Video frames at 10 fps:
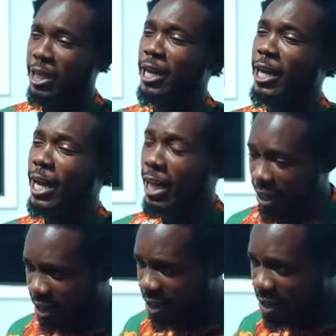It's a
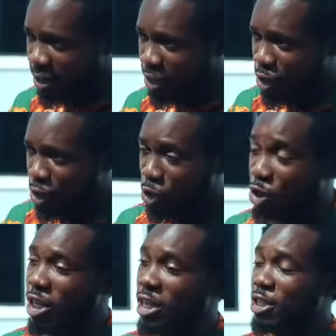lie.
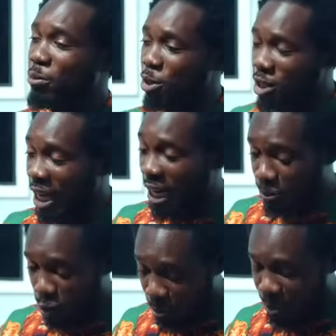Dozier is the most
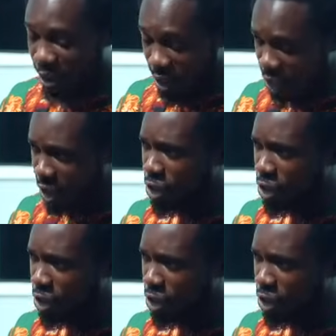handsome in this